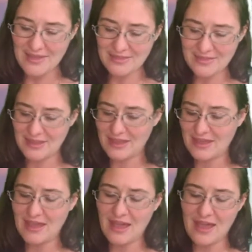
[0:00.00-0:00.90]
the
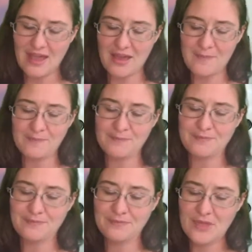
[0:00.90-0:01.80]
um
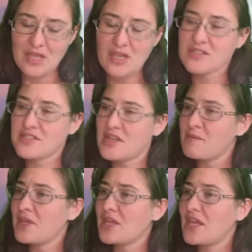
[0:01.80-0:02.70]

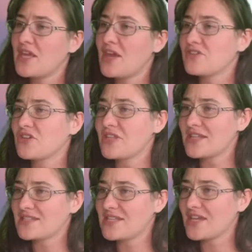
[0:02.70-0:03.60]
somebody during that
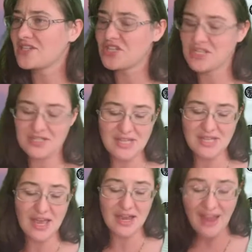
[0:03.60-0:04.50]
session said,
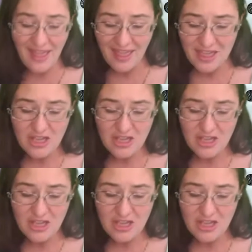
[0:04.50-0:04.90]
"Hey,